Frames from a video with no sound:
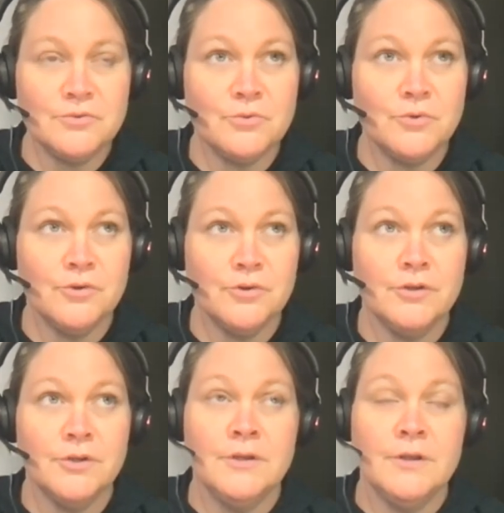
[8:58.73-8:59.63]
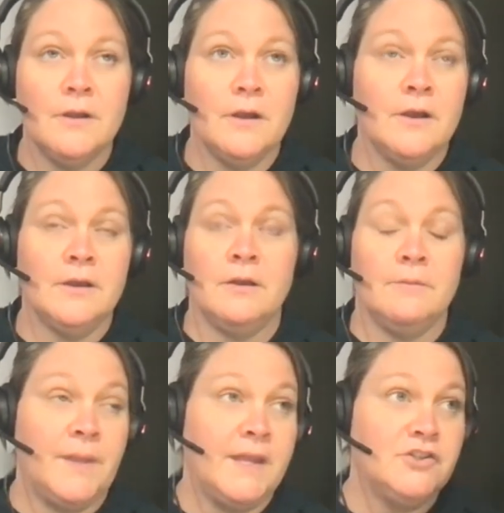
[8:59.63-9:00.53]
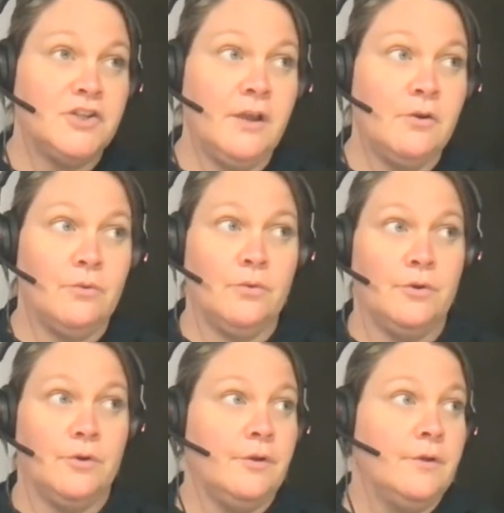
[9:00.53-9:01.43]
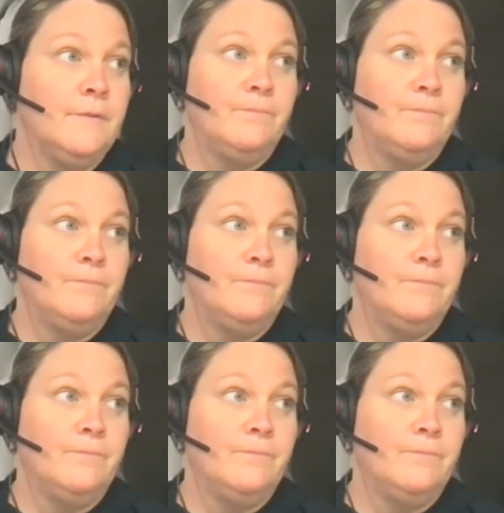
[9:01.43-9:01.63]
or a paycheck or